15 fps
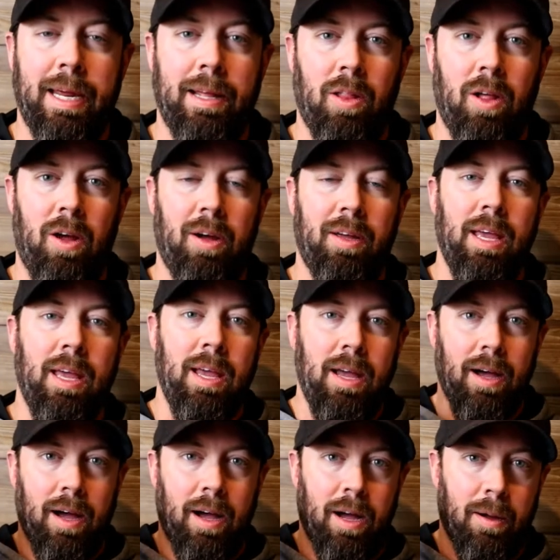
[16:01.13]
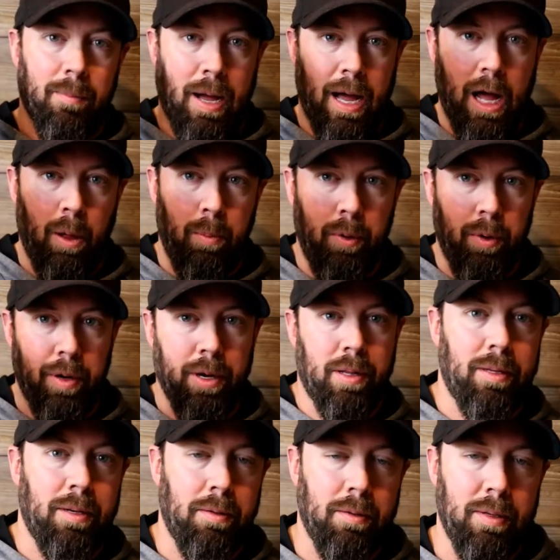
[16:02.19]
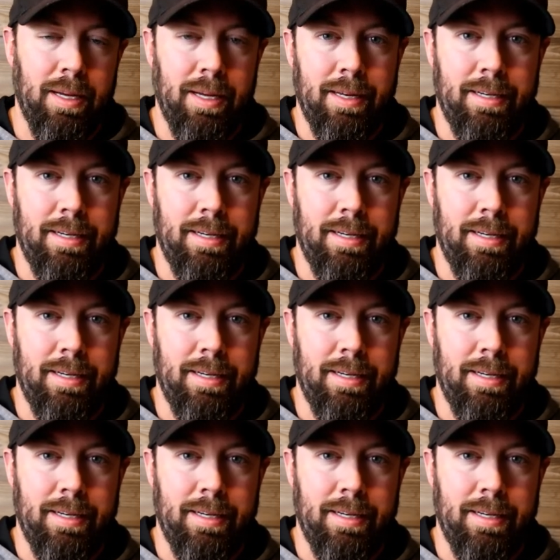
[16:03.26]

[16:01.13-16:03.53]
day long. Um, I'll put a little